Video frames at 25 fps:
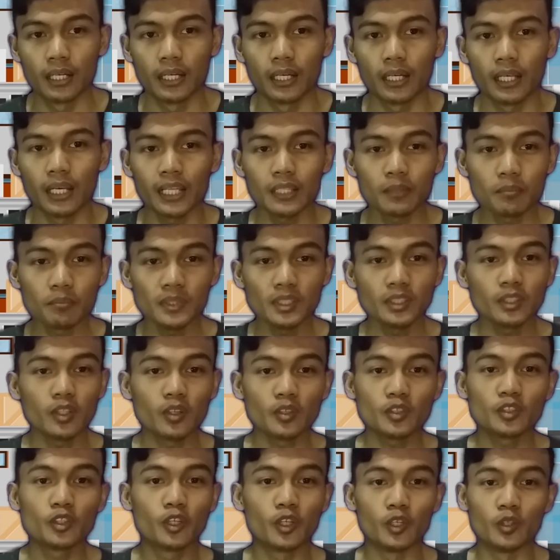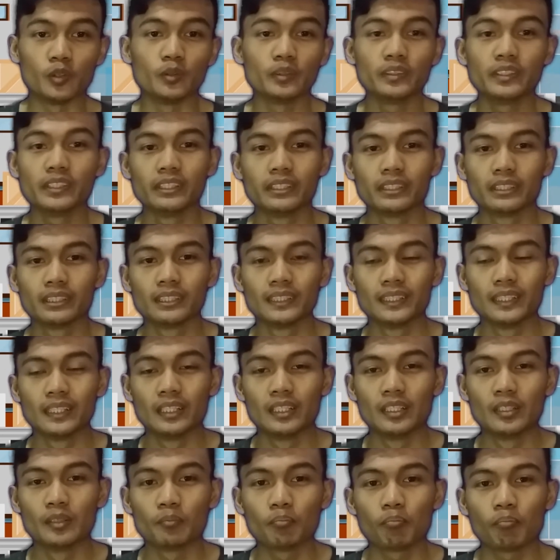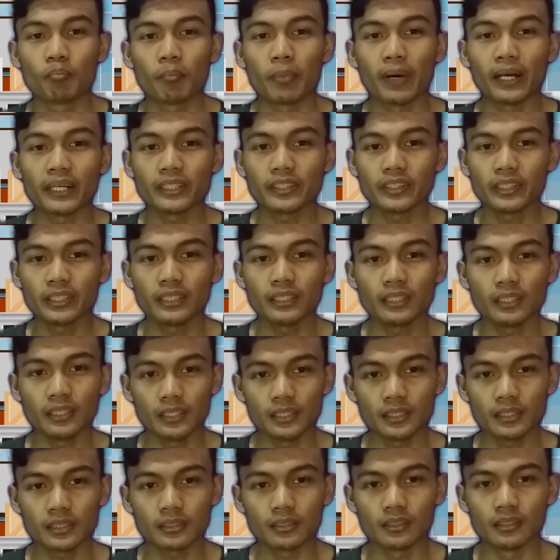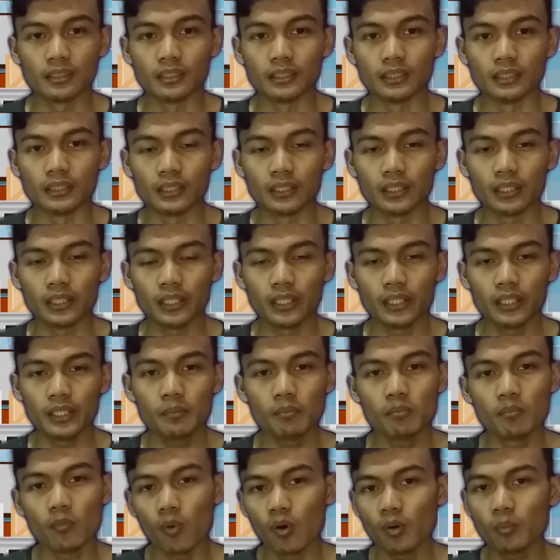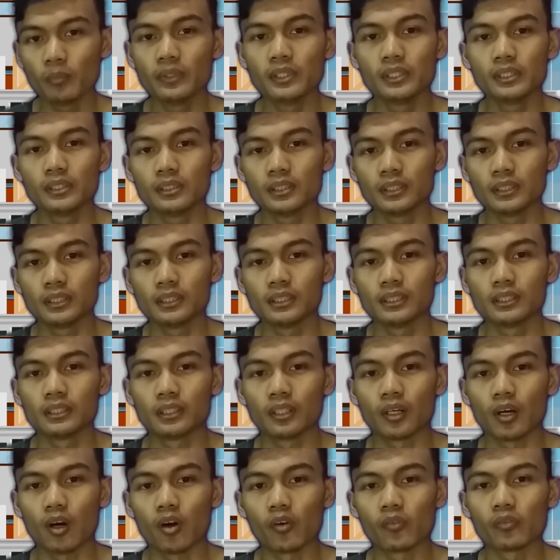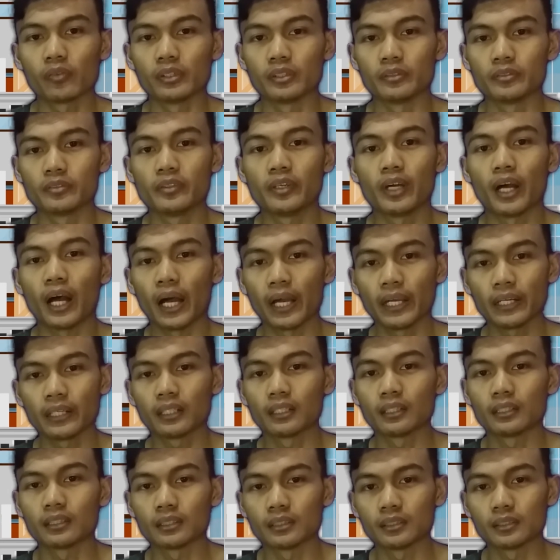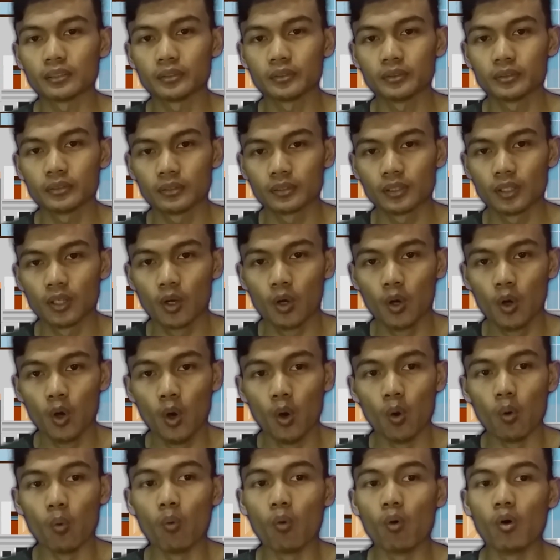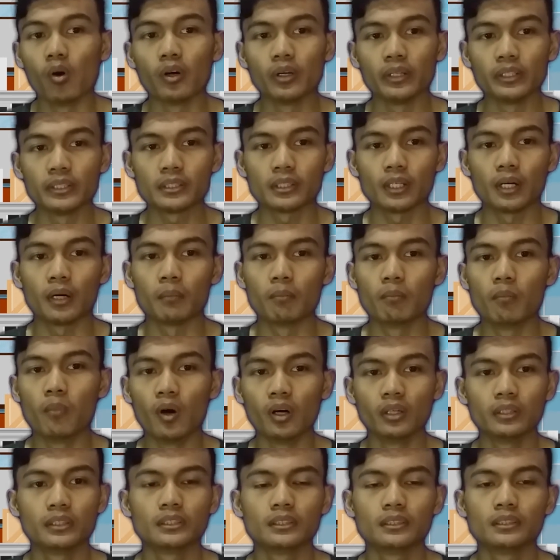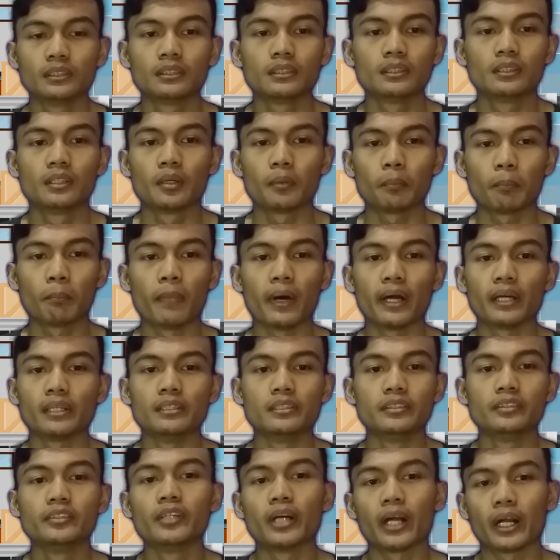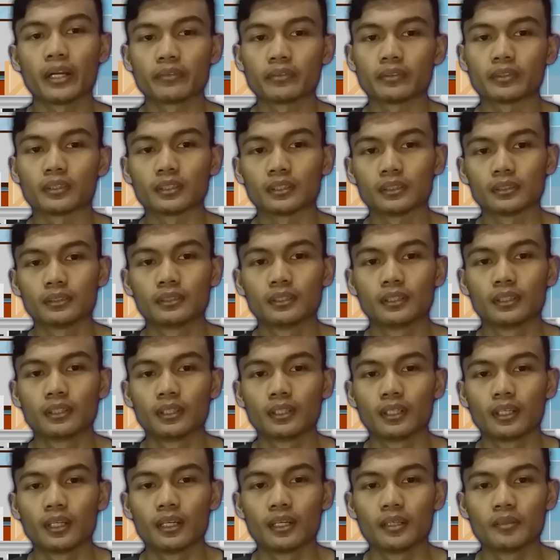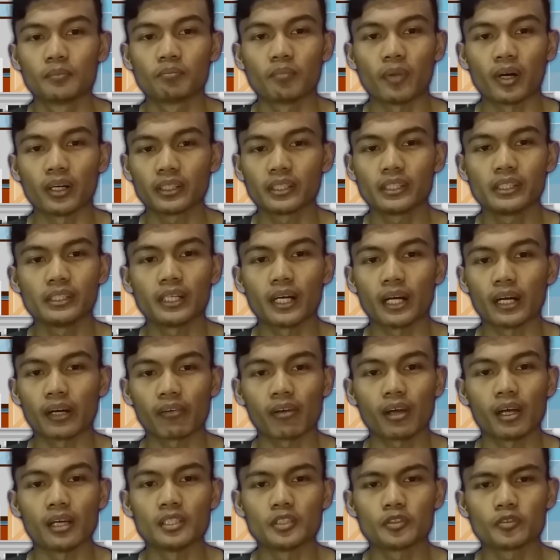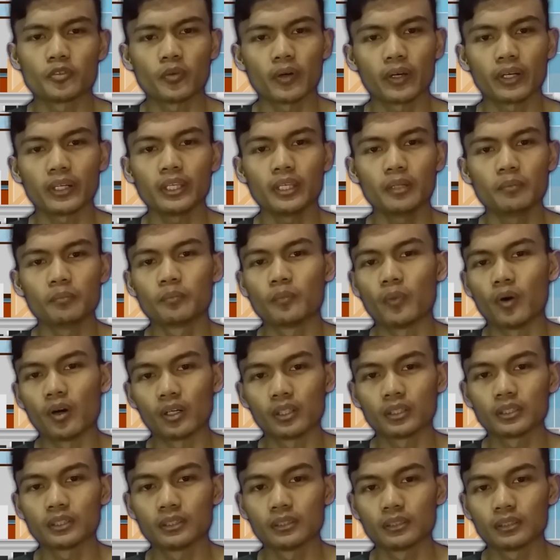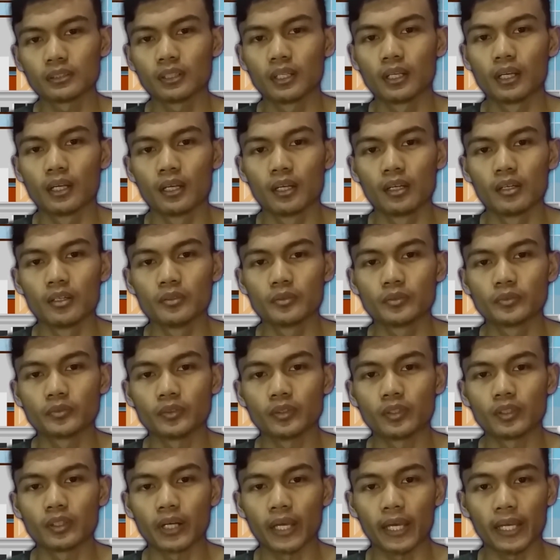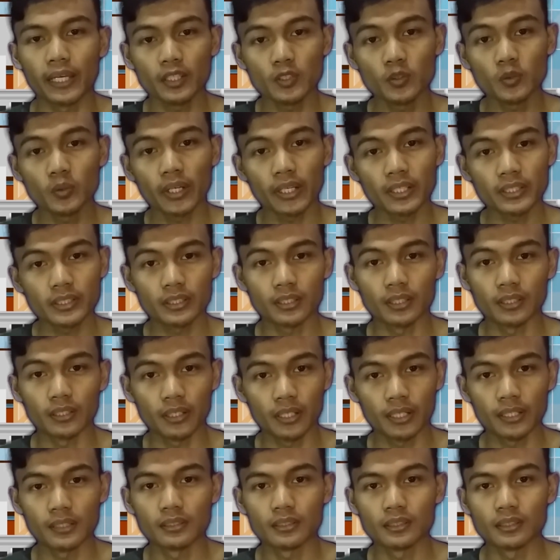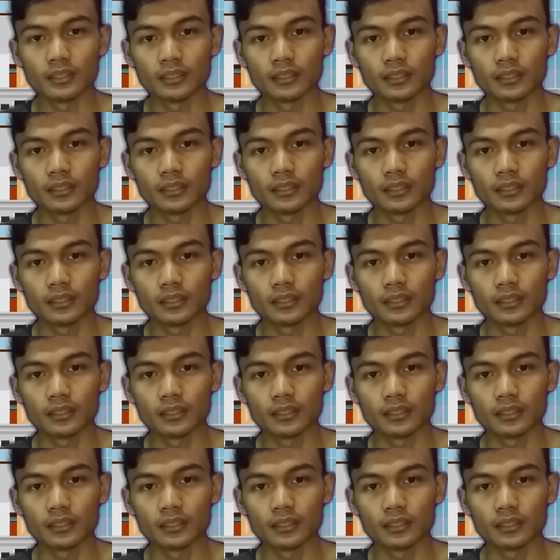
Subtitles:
Let me conclude. Parking is the immobility of a vehicle who is abandoned by the driver. Parking area is very important for education against,